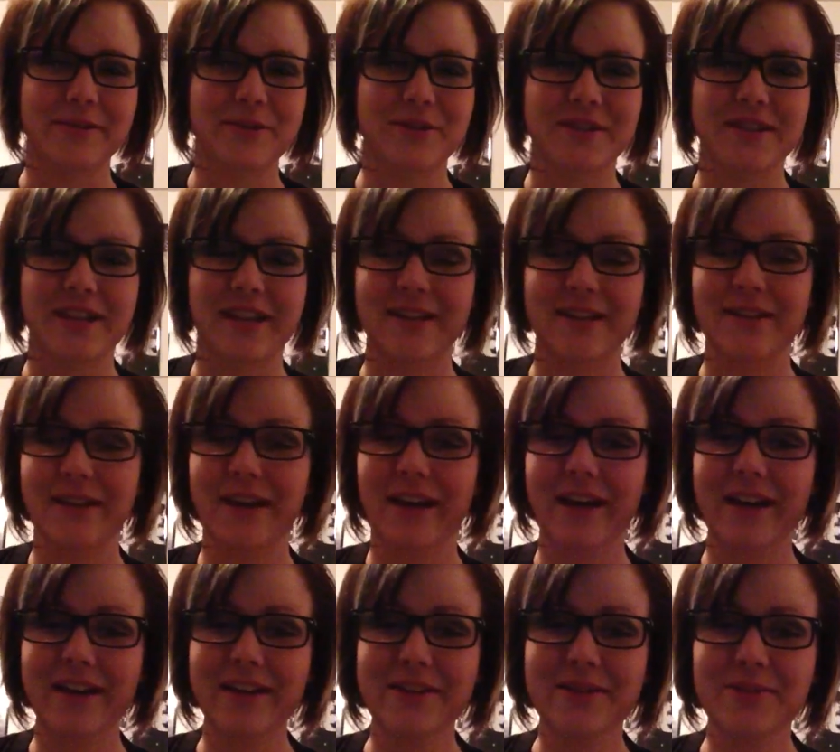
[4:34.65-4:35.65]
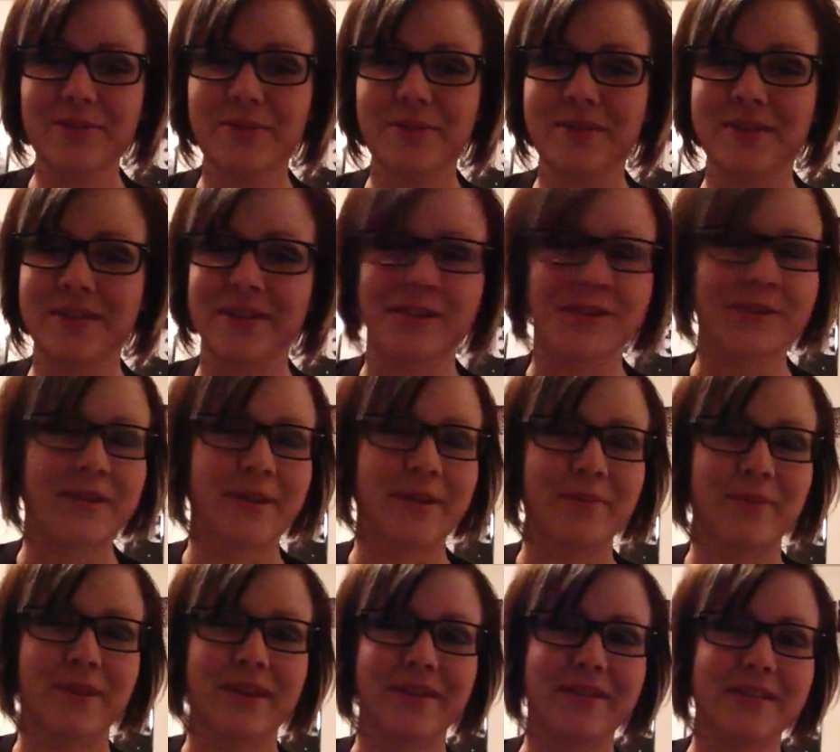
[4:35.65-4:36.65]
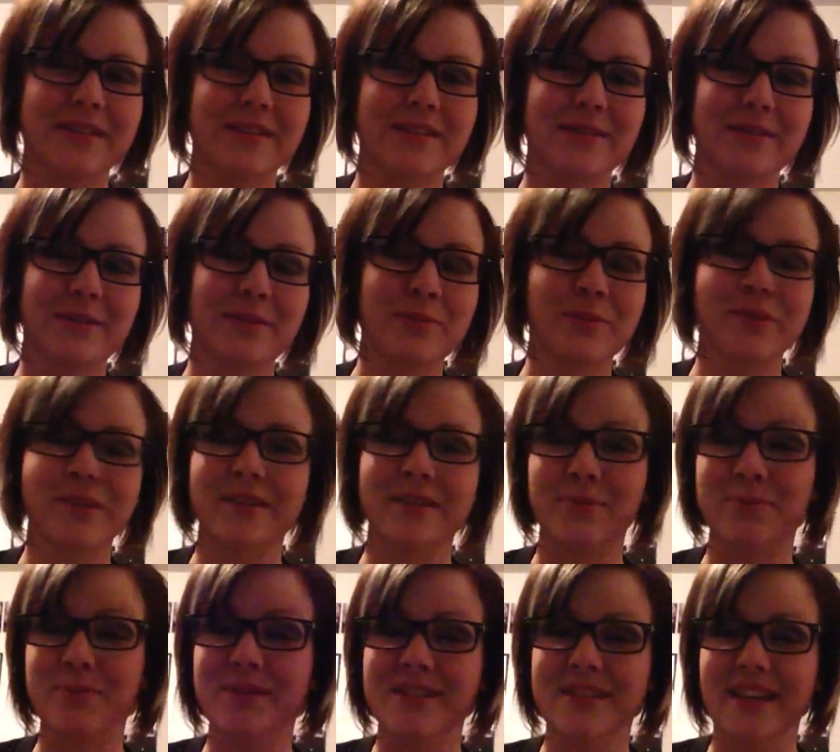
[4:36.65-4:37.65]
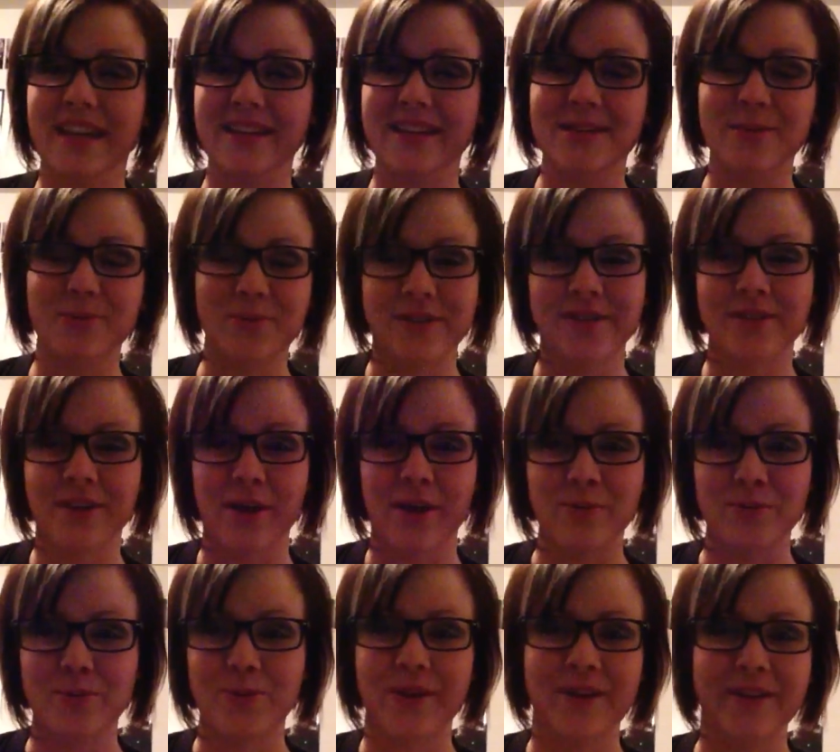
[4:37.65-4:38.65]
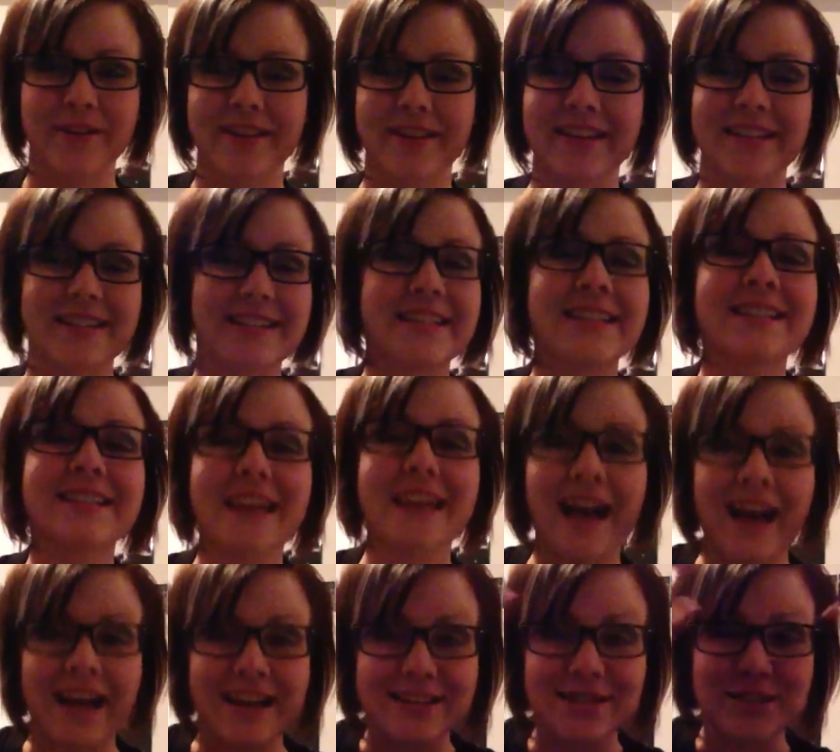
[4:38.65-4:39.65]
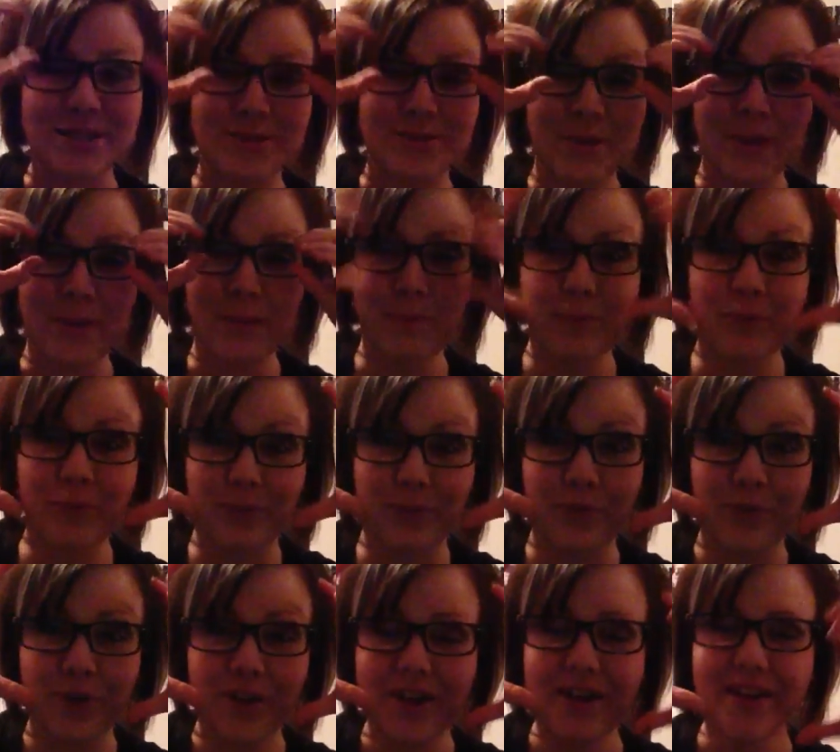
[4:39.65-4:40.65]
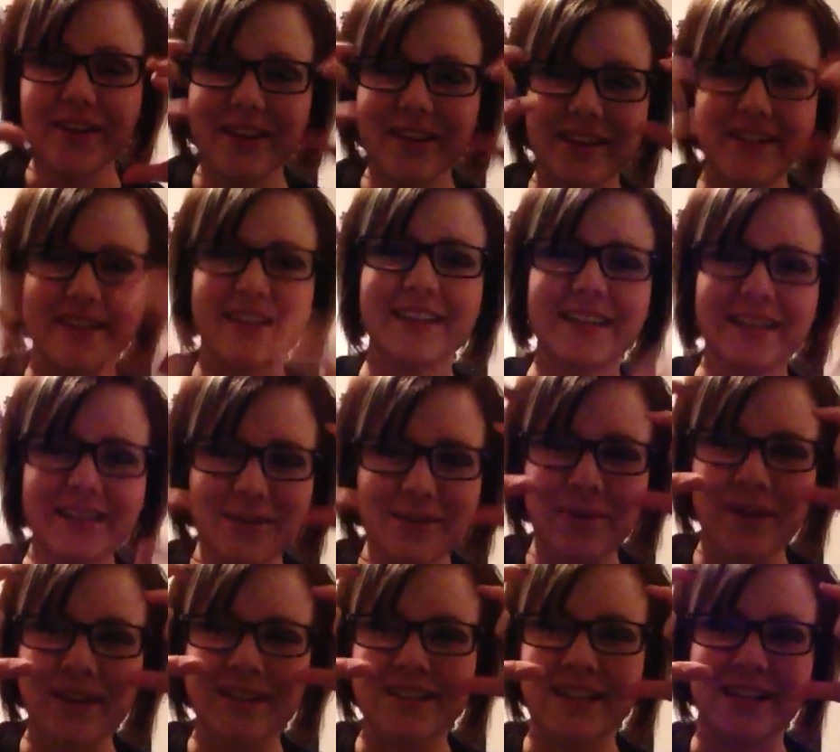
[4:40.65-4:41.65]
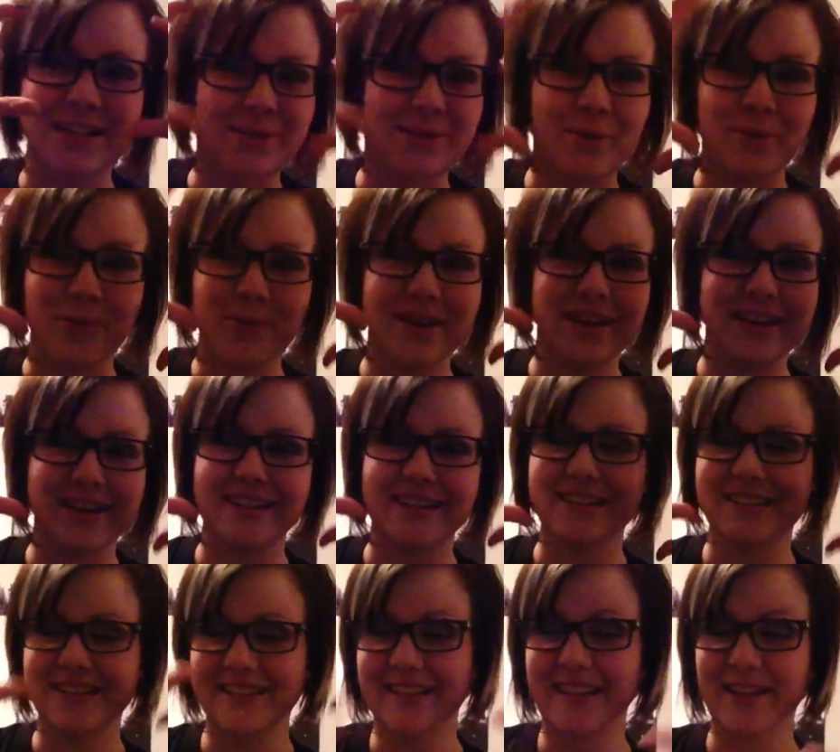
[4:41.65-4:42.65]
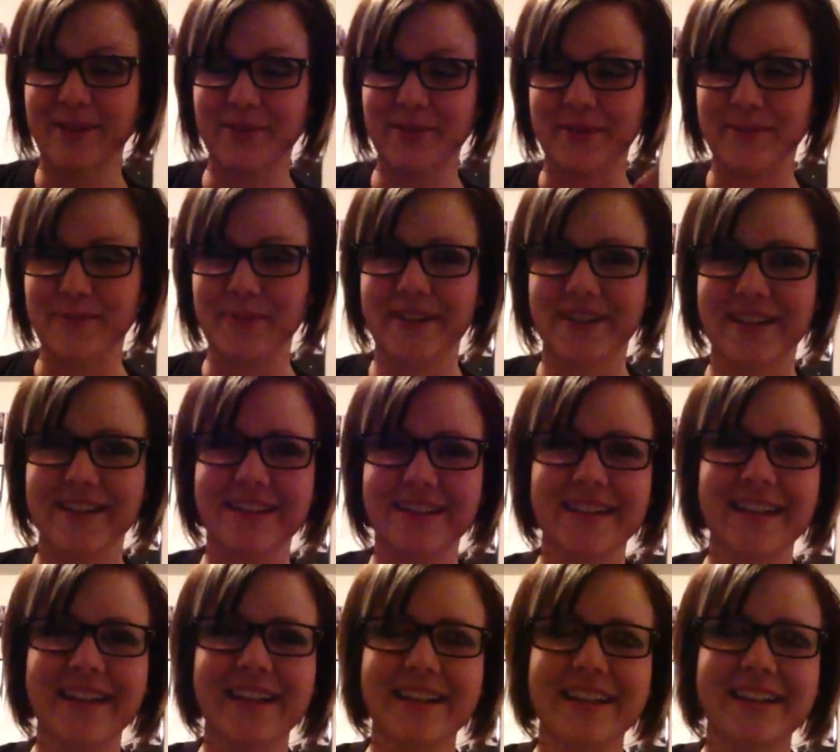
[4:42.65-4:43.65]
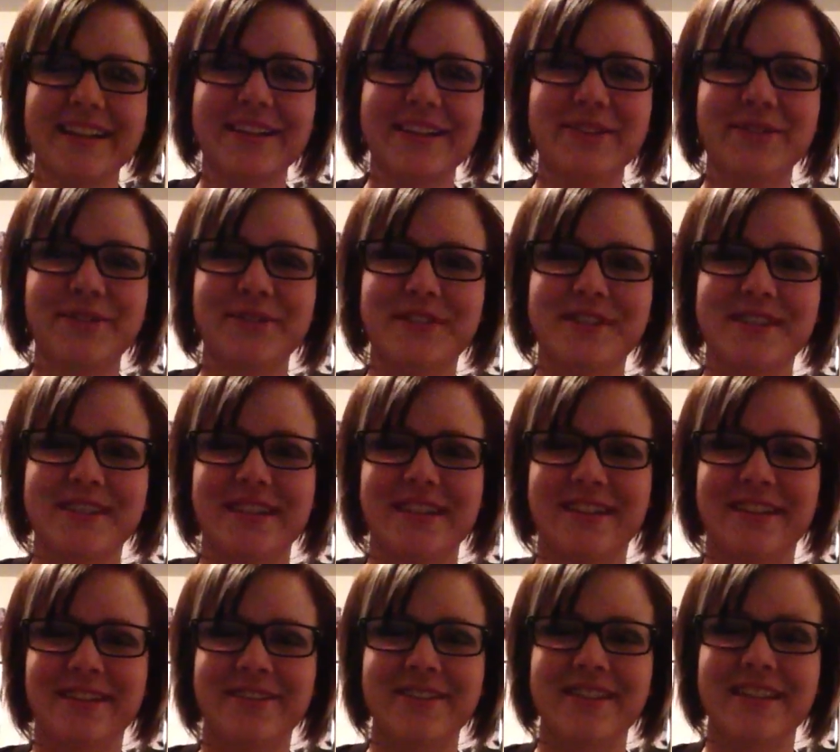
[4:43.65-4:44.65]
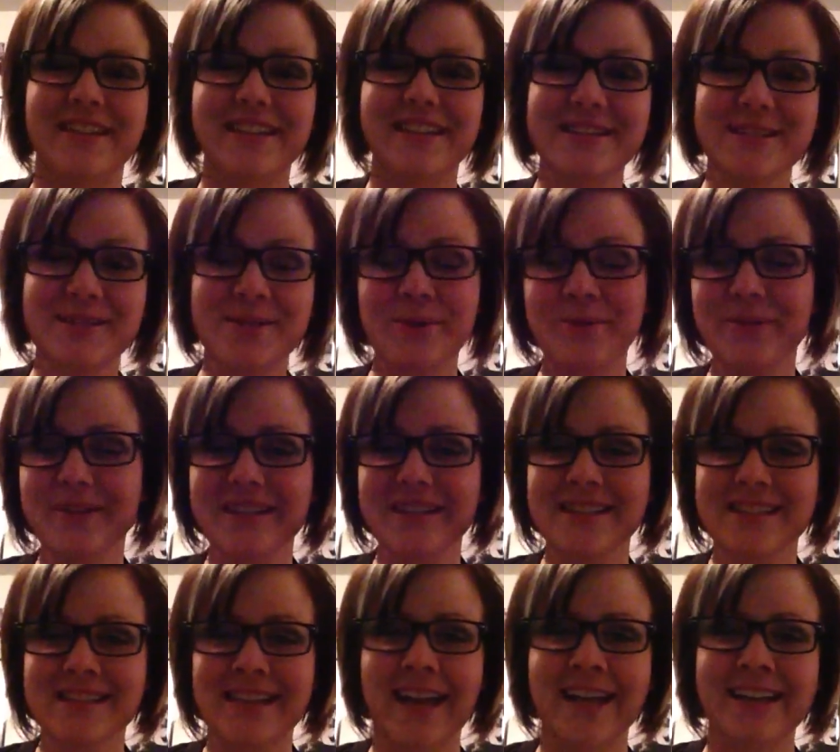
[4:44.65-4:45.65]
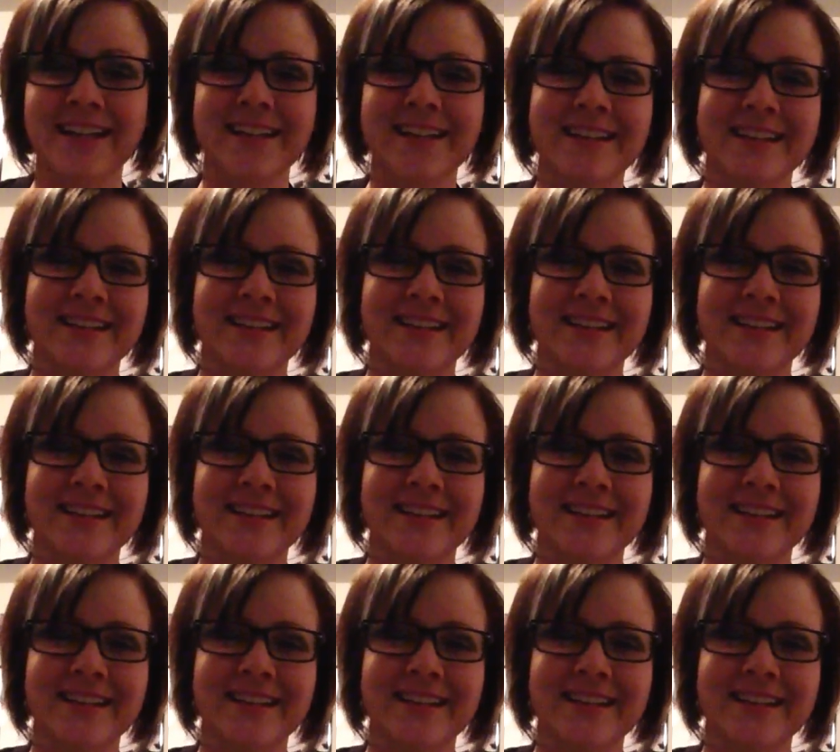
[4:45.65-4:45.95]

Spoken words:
Just like, I just want to tell you that I'm like completely obsessed with Dom's wild things. And his eyes just went poof. Like, he could make his eyes go big and go like big. And you could just tell he was like so excited.